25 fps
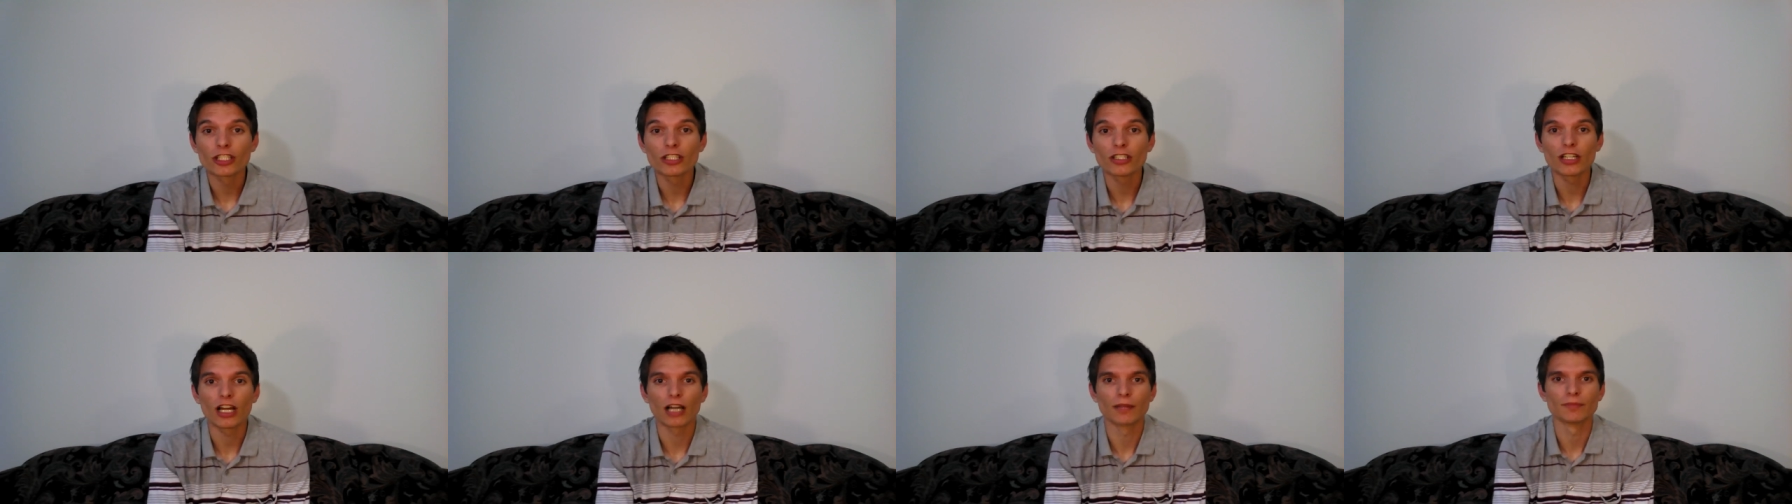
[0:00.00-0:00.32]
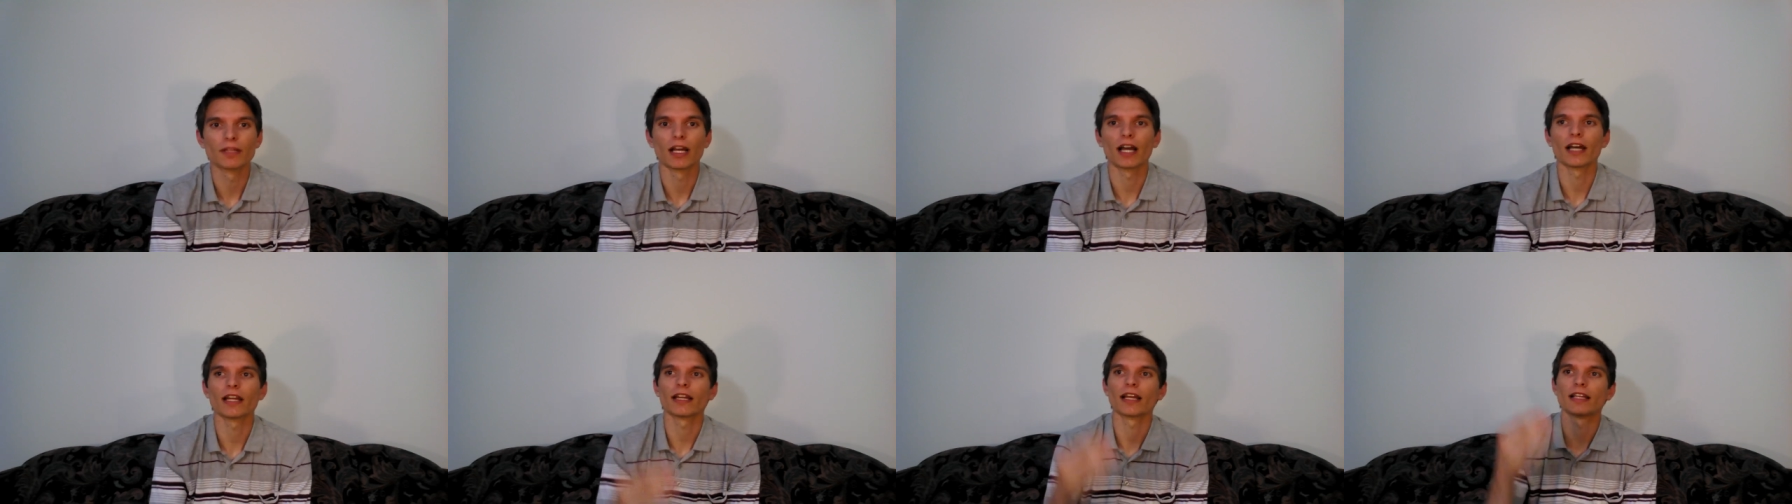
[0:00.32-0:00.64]
I'm
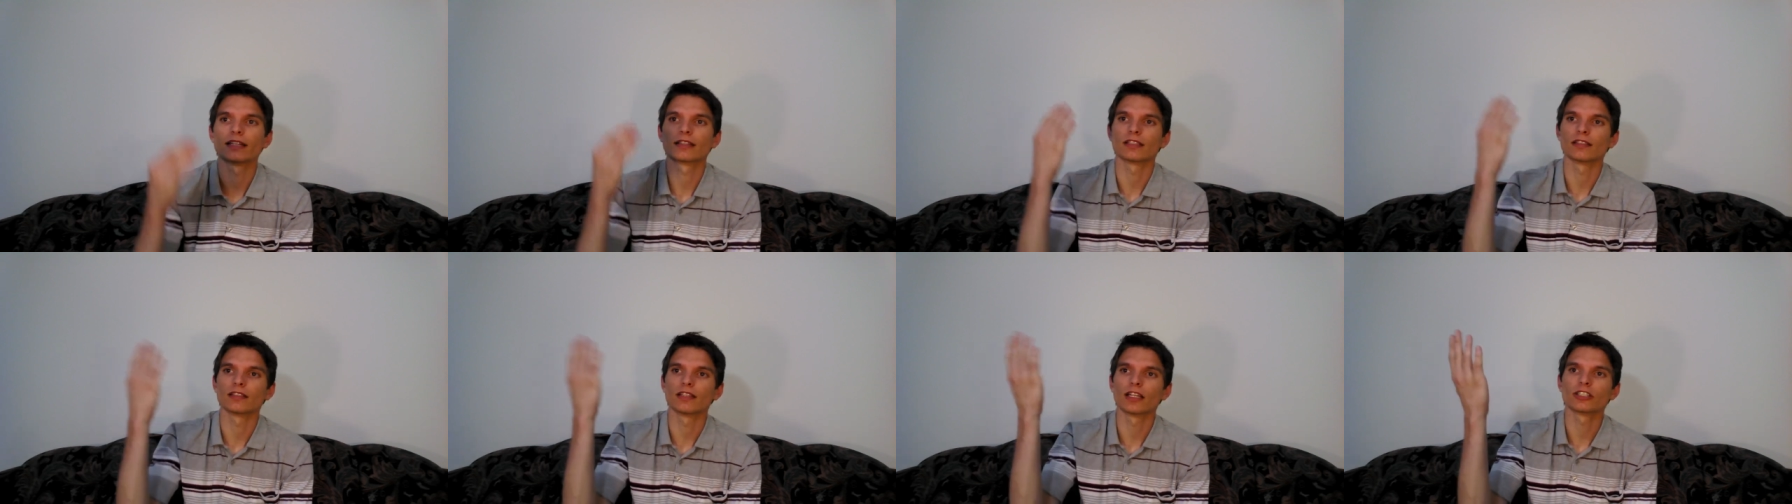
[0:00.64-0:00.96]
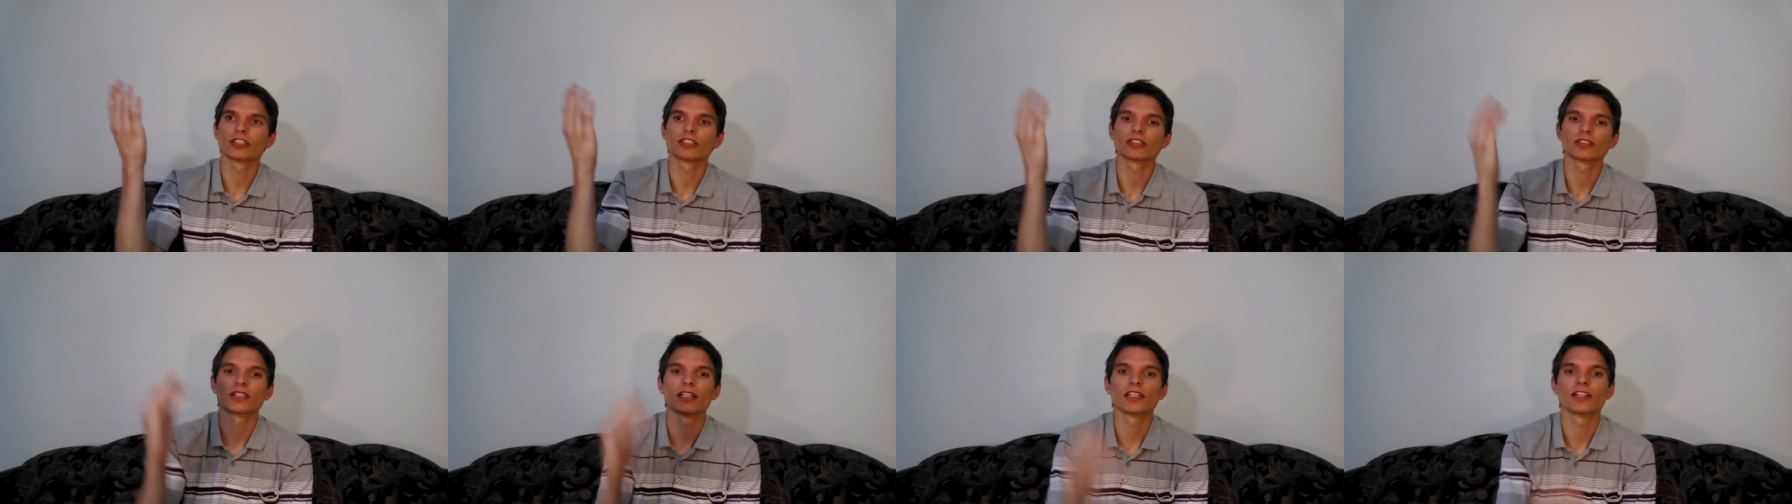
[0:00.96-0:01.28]
not at the
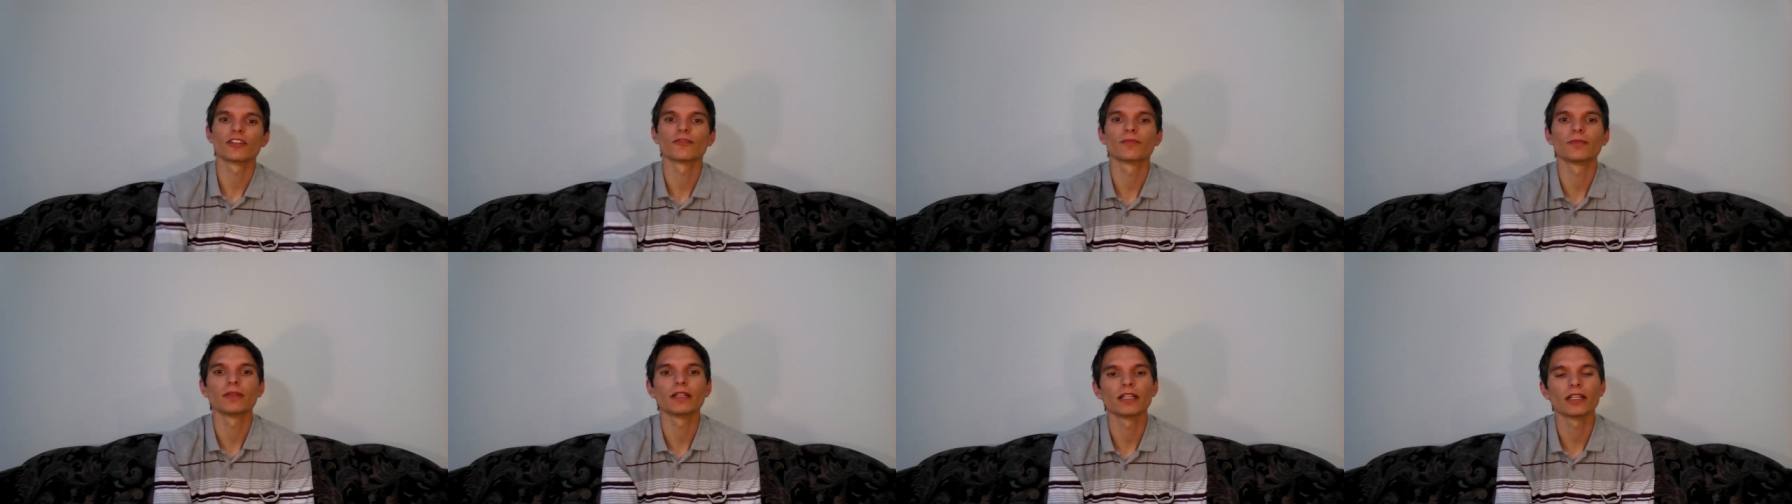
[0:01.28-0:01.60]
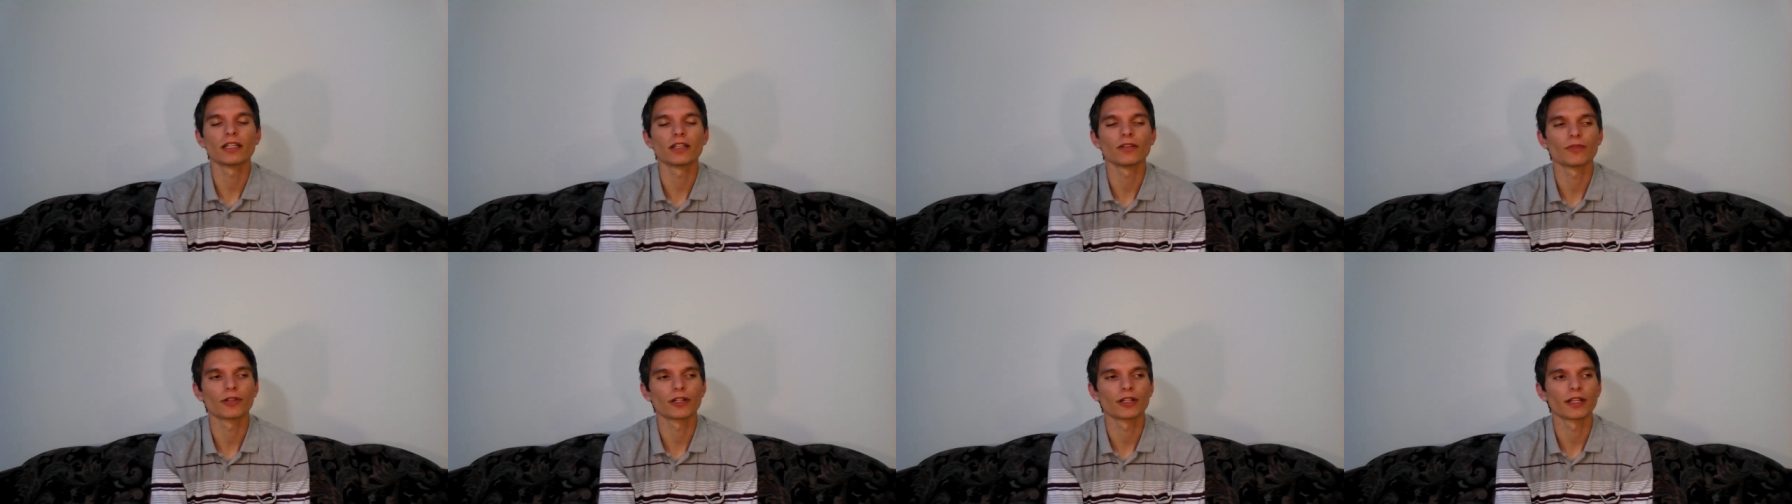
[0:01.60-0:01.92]
legislative meeting
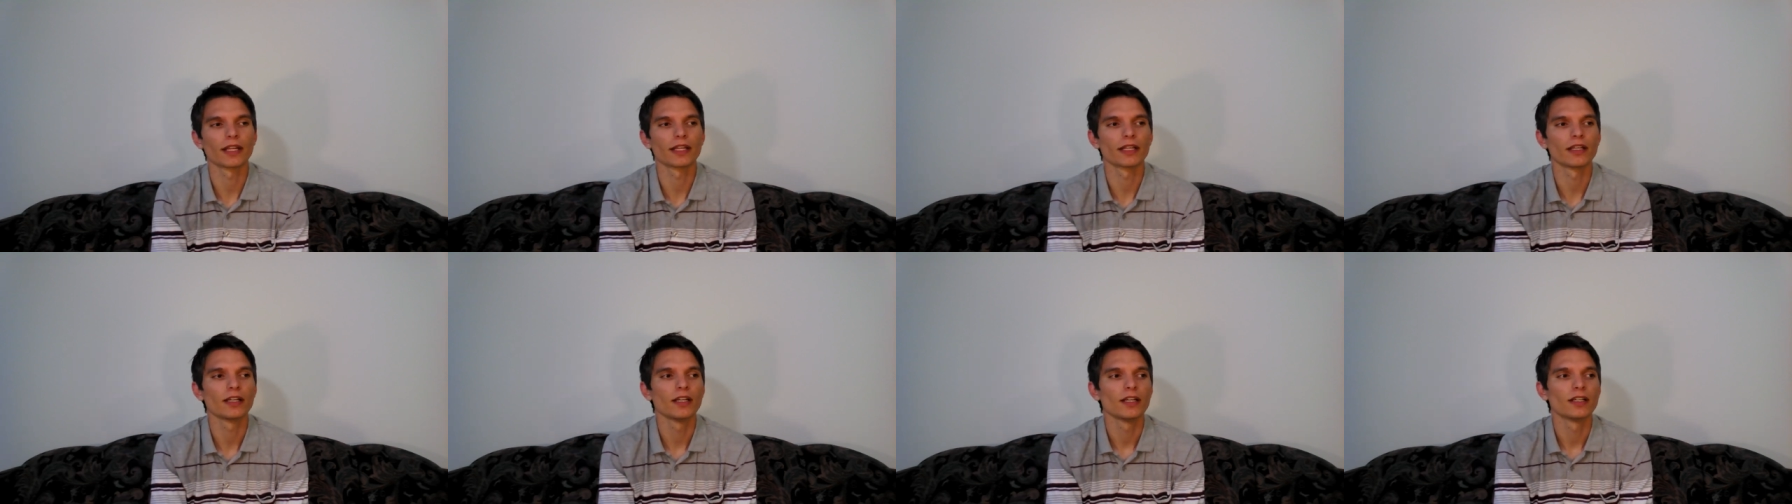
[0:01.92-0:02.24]
where they